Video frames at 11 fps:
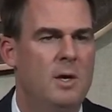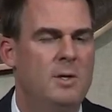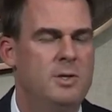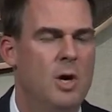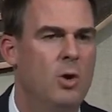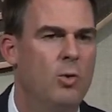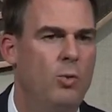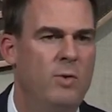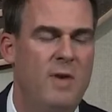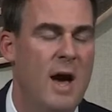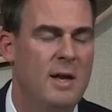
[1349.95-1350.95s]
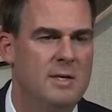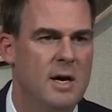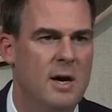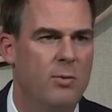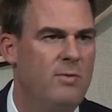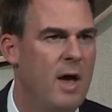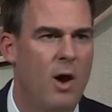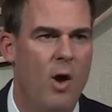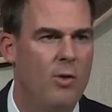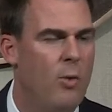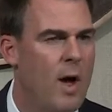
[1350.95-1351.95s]
So we've got
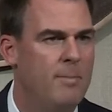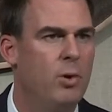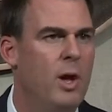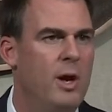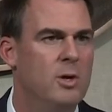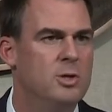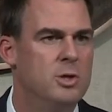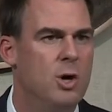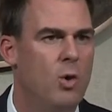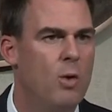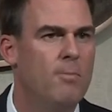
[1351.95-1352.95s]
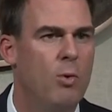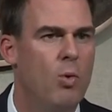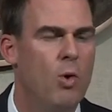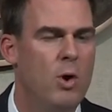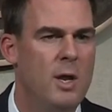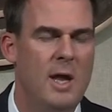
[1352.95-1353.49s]
all the right players on board.